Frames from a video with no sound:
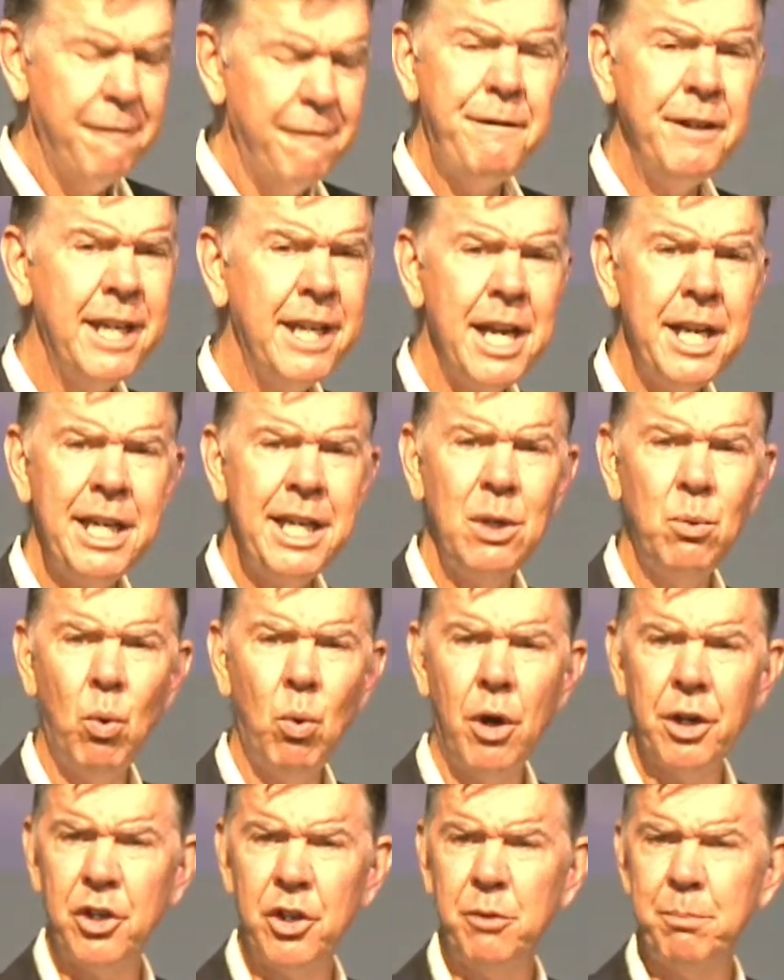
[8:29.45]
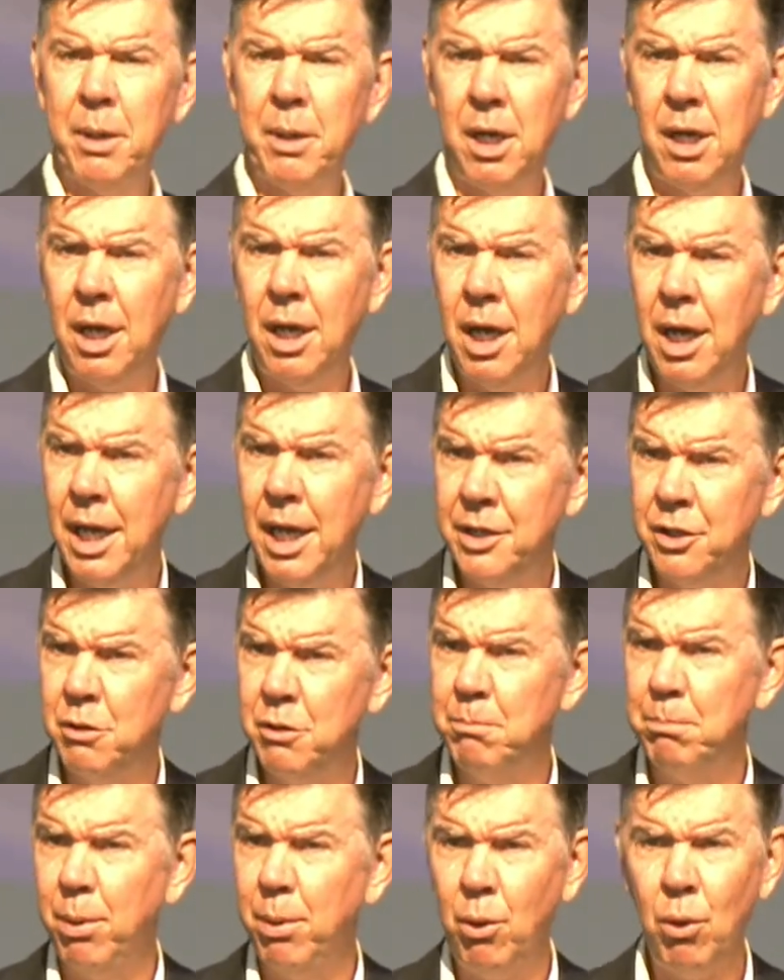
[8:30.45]
Forgetting what is behind.
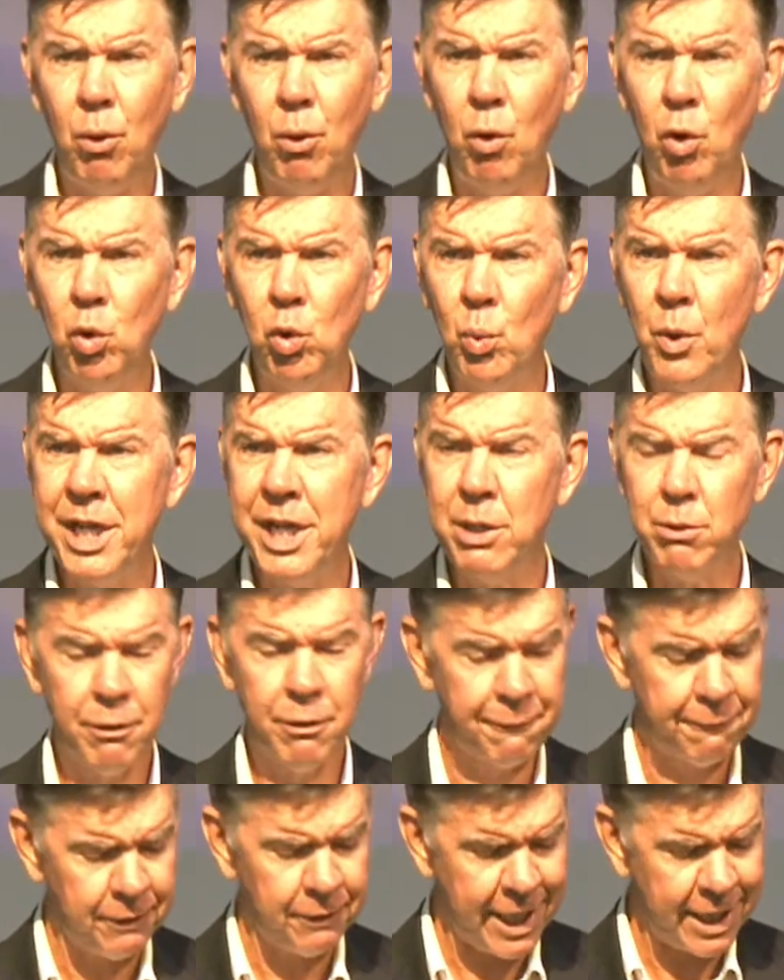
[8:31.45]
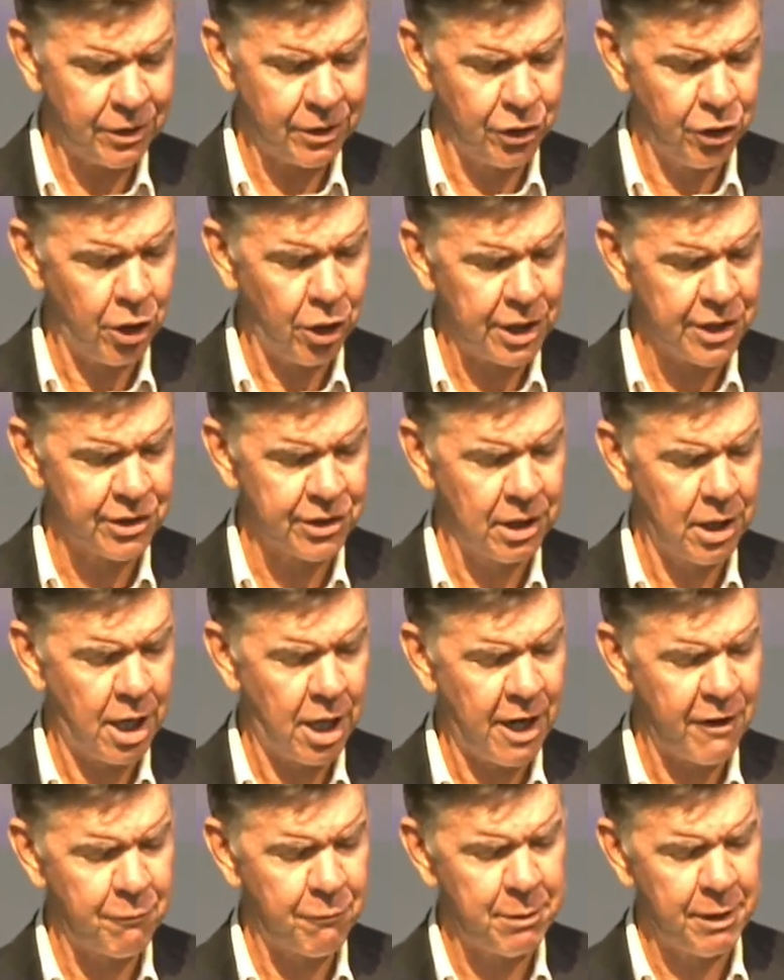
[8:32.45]
And Paul, when he reflected on his
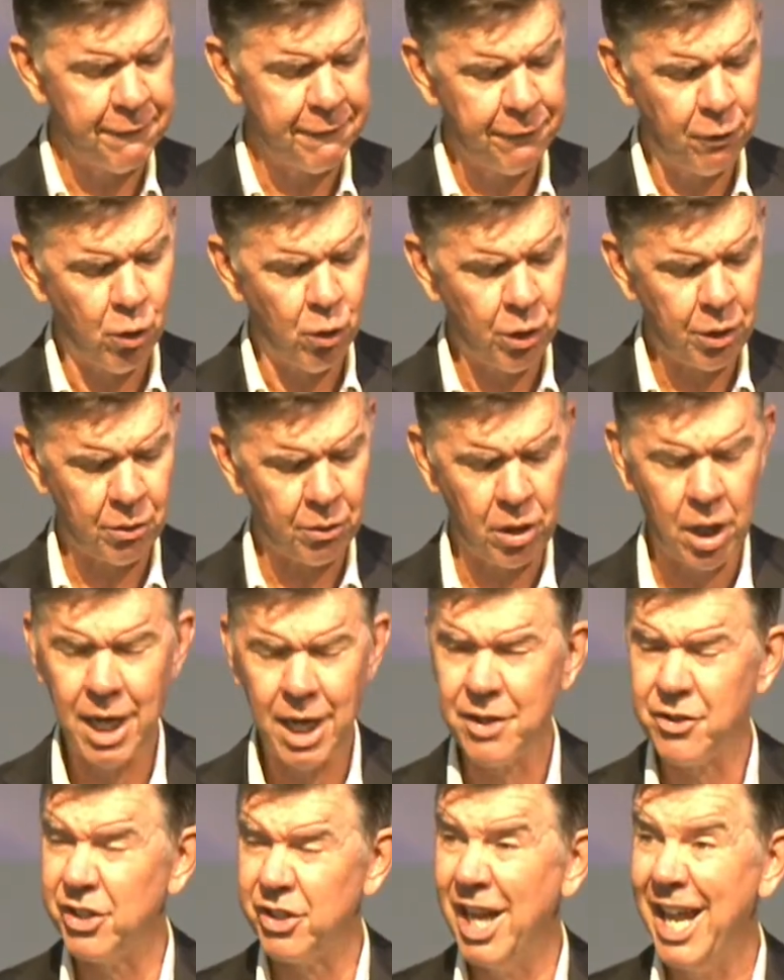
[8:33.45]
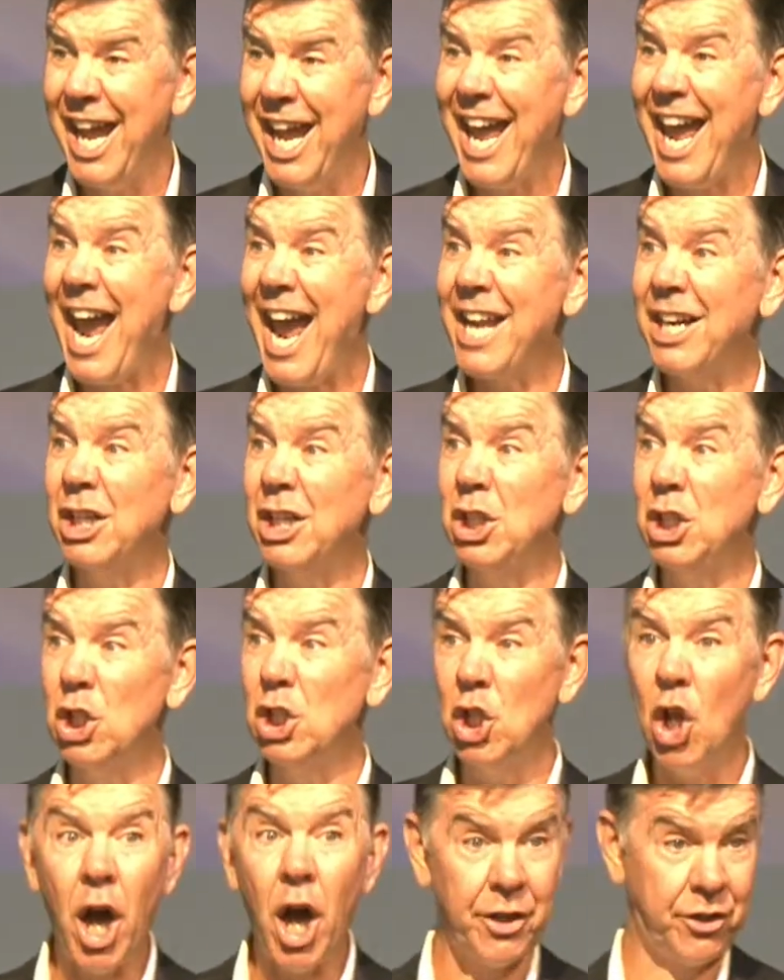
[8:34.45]
life before Christ, had a
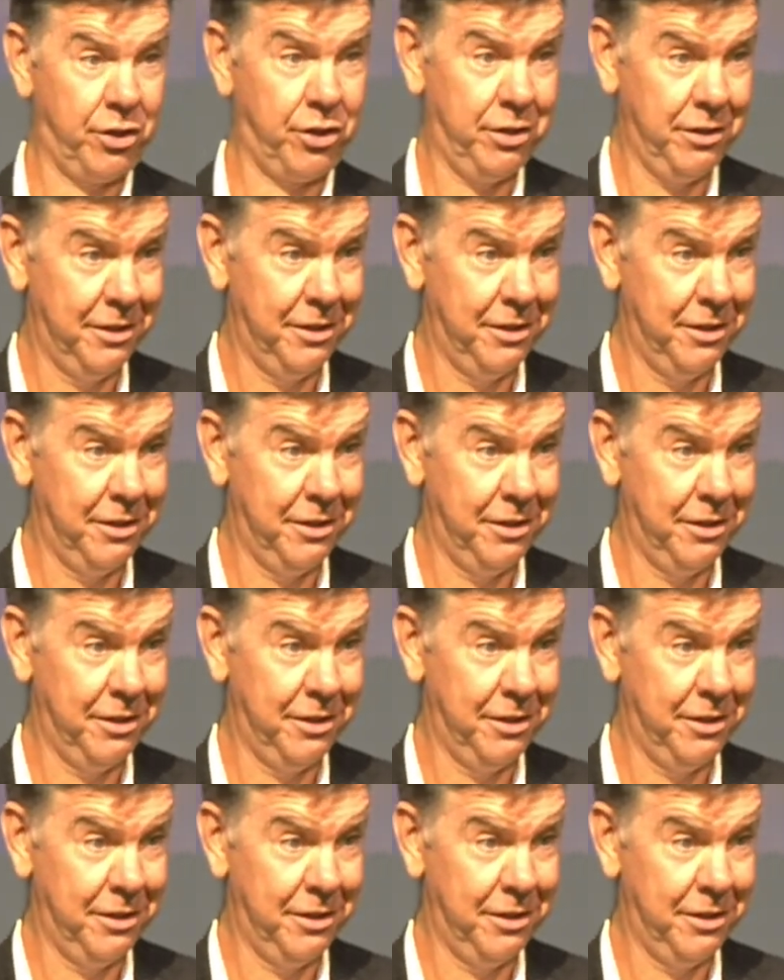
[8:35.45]
lot